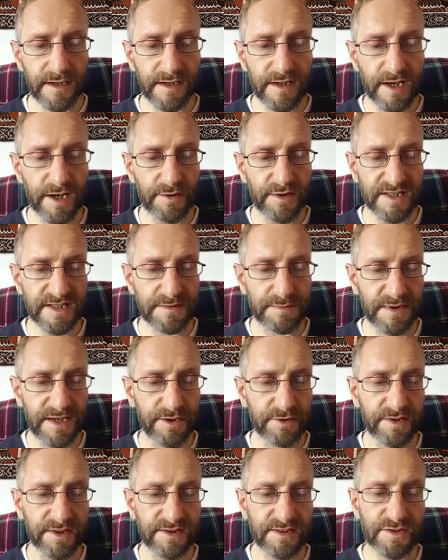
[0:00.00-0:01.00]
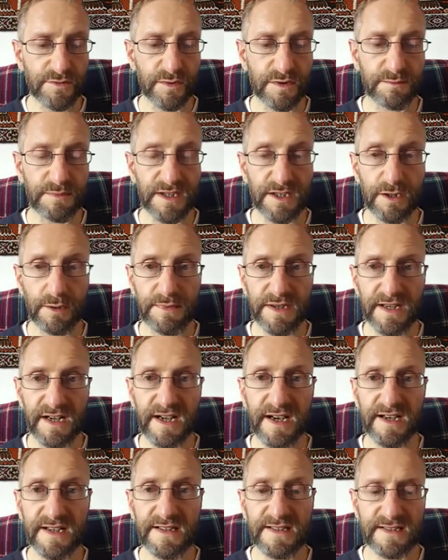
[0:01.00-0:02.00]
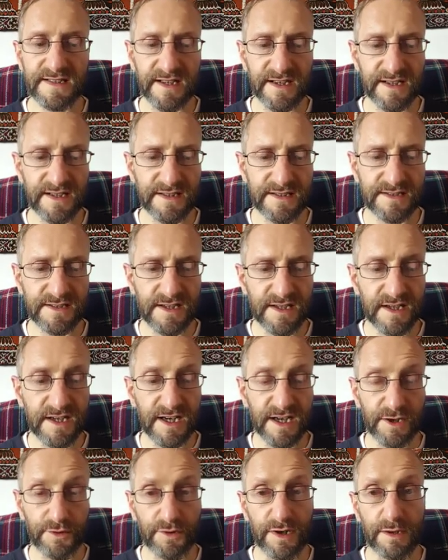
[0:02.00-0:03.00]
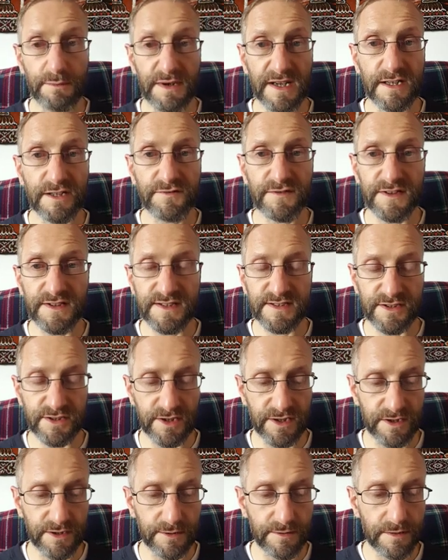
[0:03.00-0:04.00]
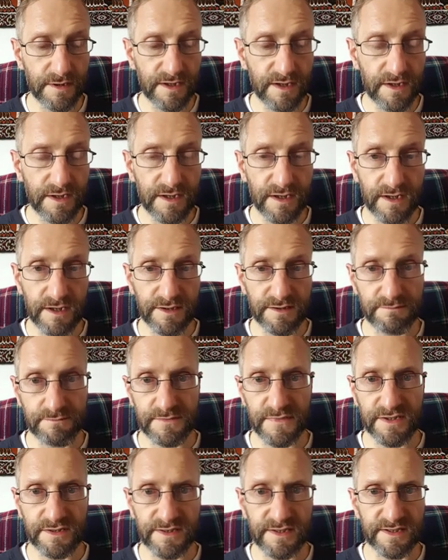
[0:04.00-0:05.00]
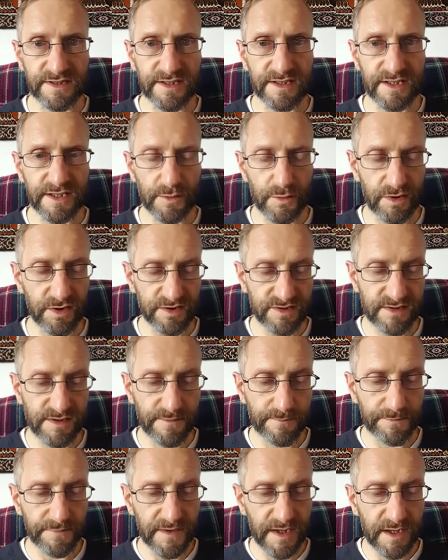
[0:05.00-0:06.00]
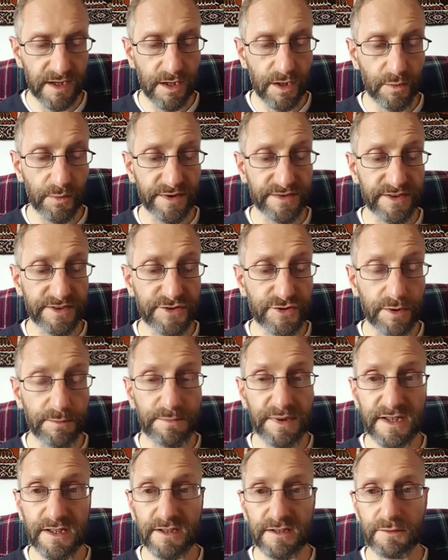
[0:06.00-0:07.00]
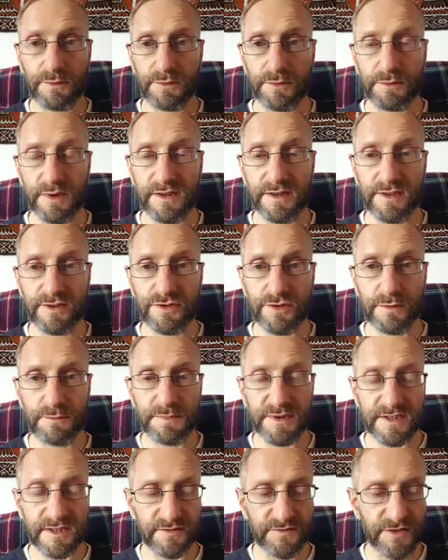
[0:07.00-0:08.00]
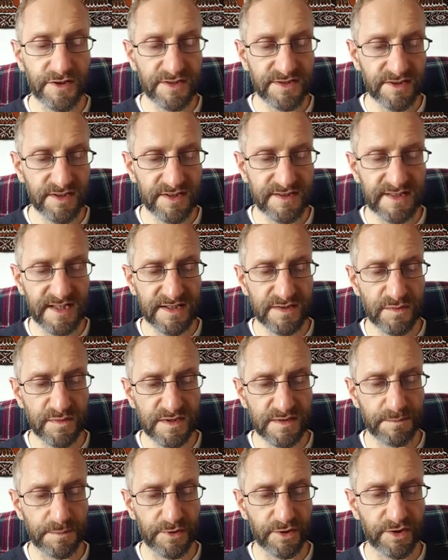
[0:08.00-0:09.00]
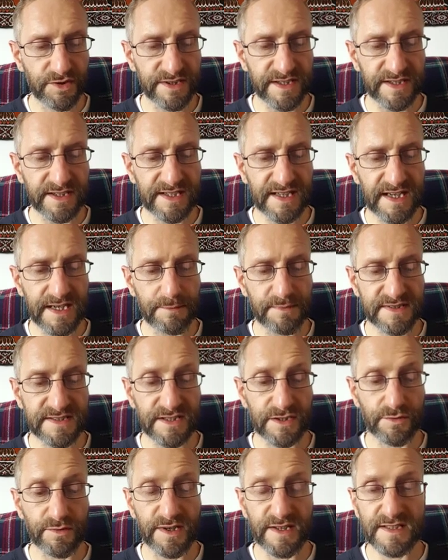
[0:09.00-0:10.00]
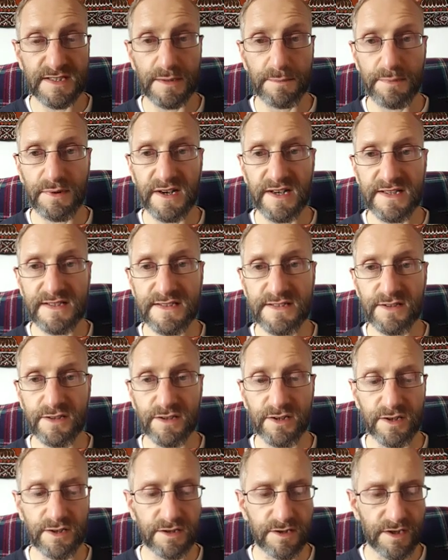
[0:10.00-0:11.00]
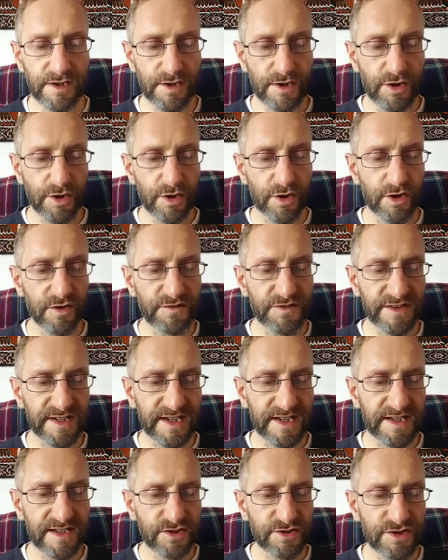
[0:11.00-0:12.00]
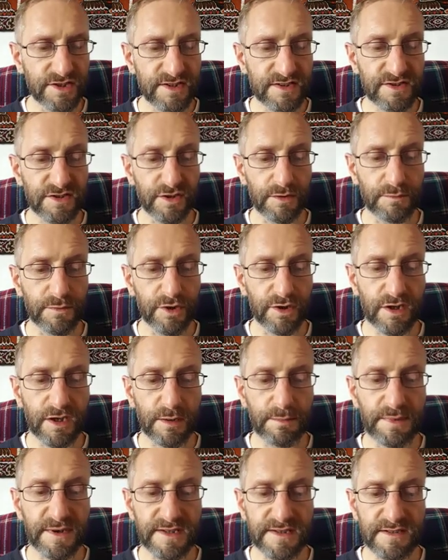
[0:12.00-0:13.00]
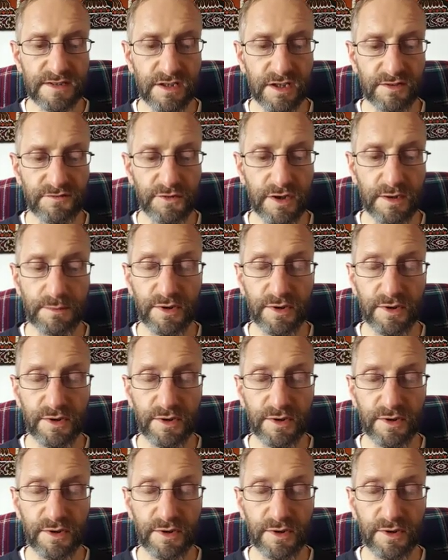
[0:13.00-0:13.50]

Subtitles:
her experience would become, in hindsight, a great benefit to her, and indeed it was. When the trumpet of her success was blown, it came as a great surprise to her. Overnight, she sold more copies of her